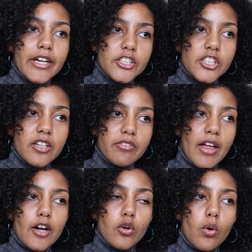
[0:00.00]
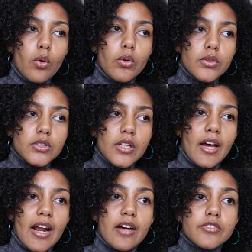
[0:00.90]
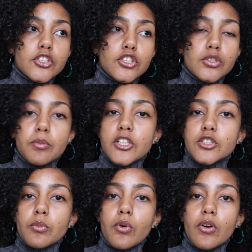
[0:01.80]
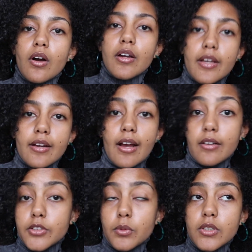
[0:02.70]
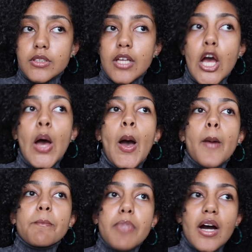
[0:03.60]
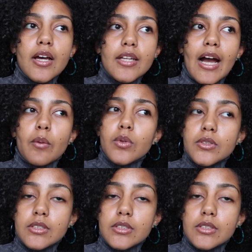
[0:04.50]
achieve that goal to not have to do much more on it afterwards. But I will